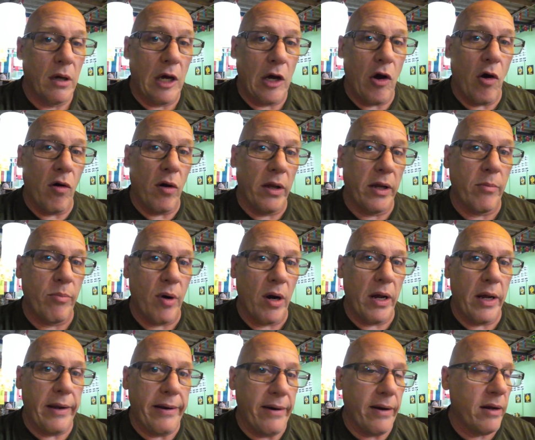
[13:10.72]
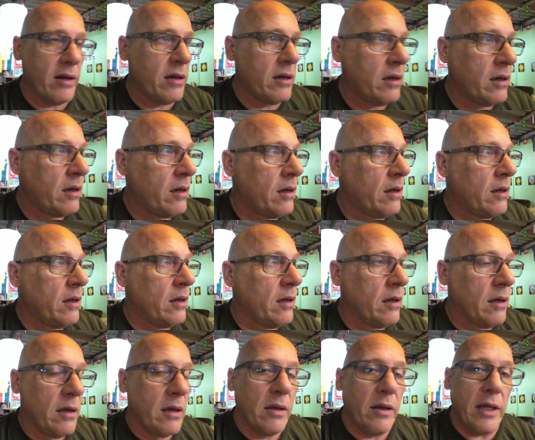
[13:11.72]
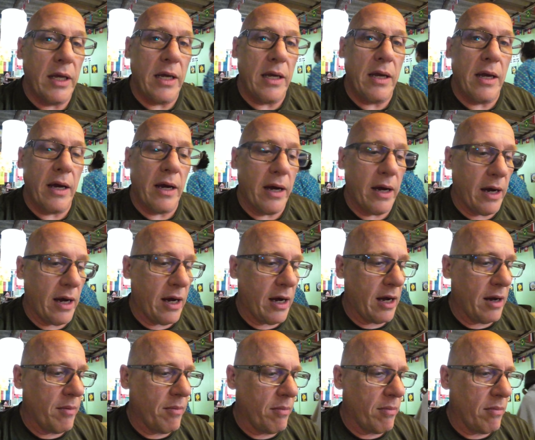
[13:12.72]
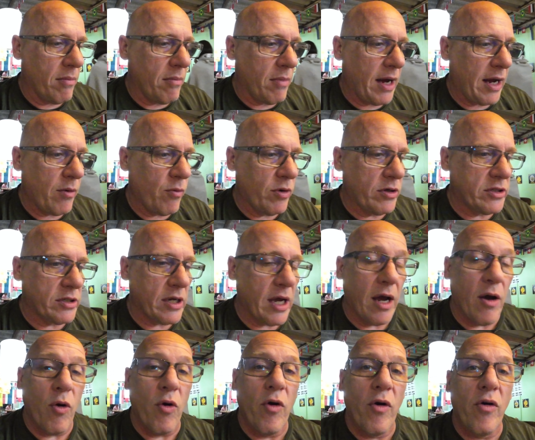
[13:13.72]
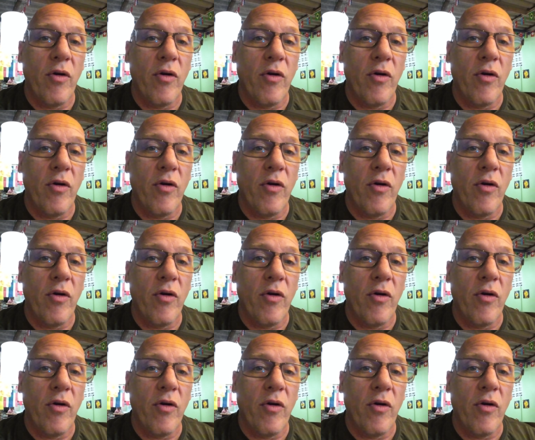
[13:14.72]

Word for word: Garlic bread. The uh, mine was uh,